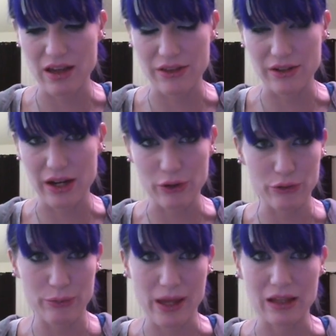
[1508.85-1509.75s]
other
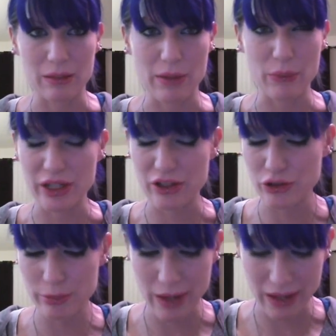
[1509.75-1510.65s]
e.l.f. palette, my
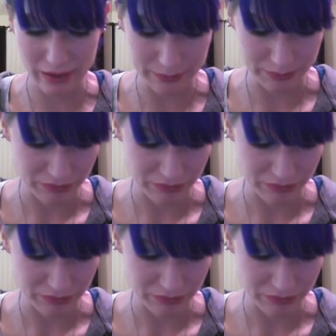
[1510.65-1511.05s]
100 palette.